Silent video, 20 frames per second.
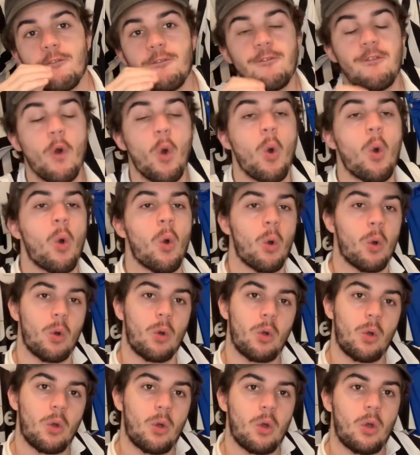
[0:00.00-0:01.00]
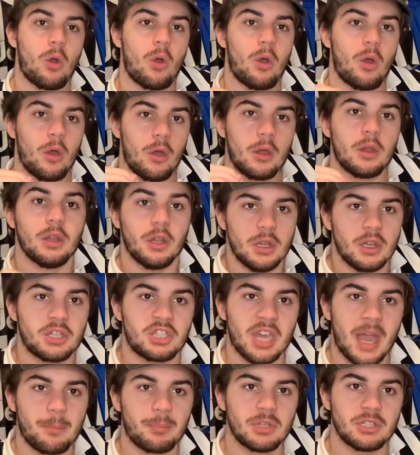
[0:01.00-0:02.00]
for the
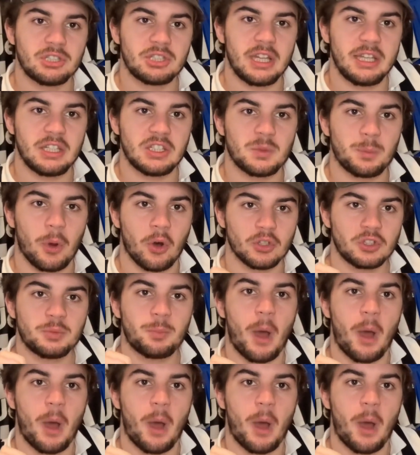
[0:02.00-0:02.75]
Champions League spots.